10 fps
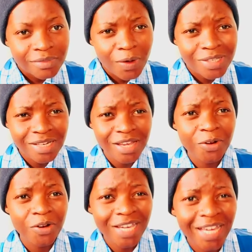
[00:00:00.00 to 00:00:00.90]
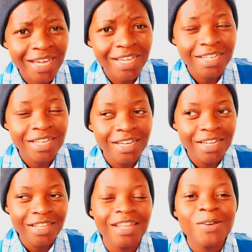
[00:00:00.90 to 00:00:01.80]
I was like okay
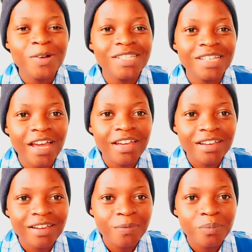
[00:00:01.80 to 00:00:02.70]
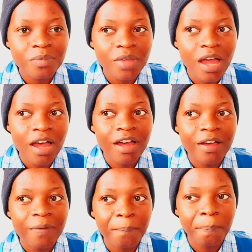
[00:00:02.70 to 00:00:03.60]
then he was like
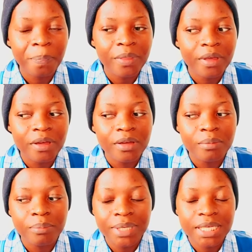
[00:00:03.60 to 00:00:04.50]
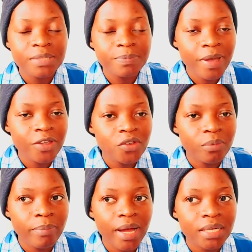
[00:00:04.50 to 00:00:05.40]
um please pack your
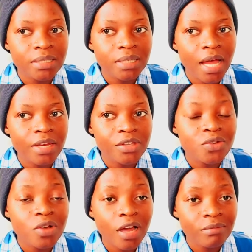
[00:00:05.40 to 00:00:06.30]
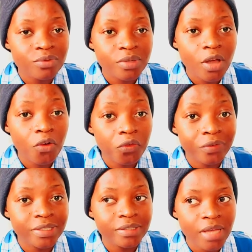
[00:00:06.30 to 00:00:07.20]
bag and you come to the
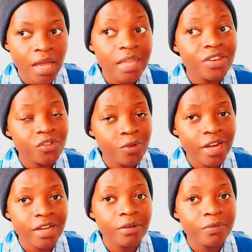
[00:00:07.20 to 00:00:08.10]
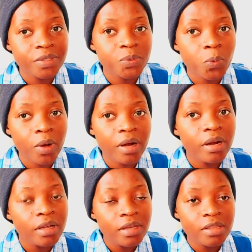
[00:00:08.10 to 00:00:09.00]
office i knew where the office were
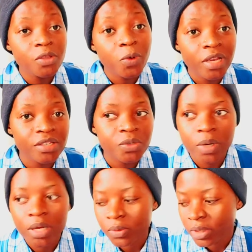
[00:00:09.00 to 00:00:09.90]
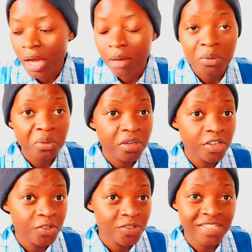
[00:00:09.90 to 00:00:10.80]
they were in Kiwatule i'm not
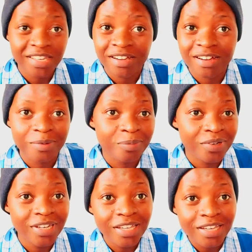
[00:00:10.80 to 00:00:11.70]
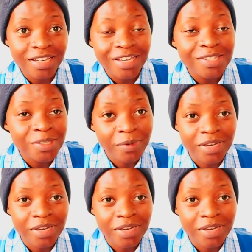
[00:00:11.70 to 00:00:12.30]
going to say the company so